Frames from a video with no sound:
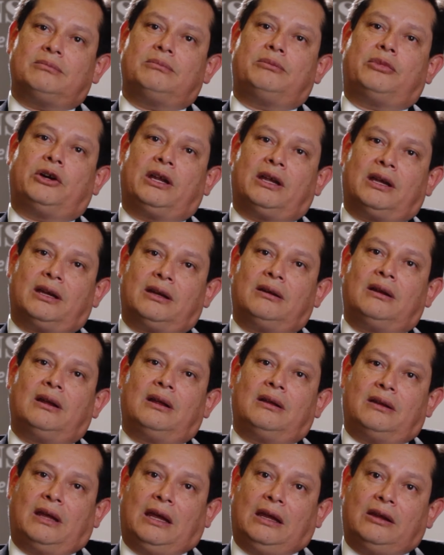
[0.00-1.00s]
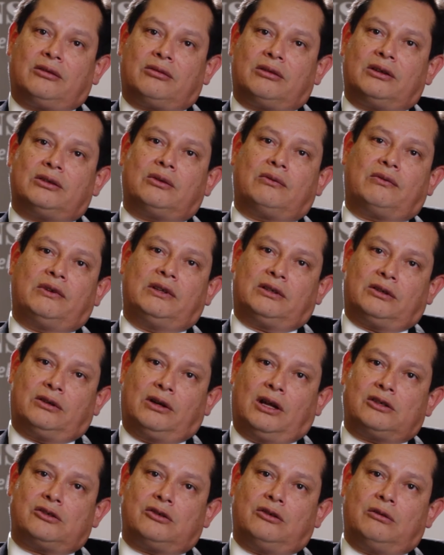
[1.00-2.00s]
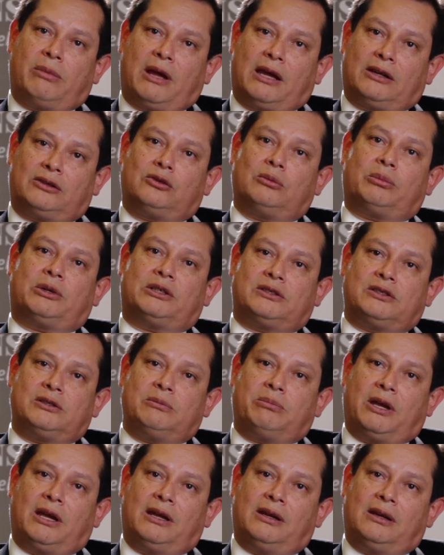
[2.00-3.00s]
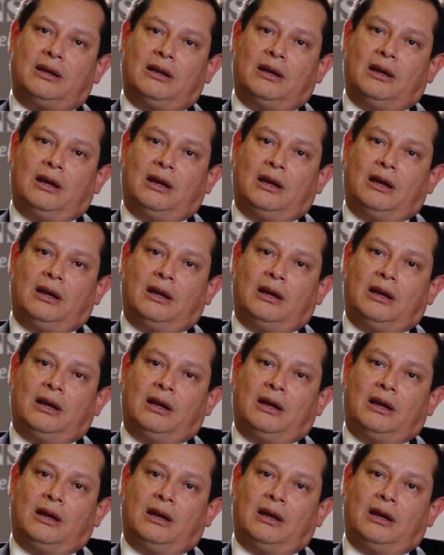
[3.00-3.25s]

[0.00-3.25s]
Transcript: bringing the interest of international banks to participate.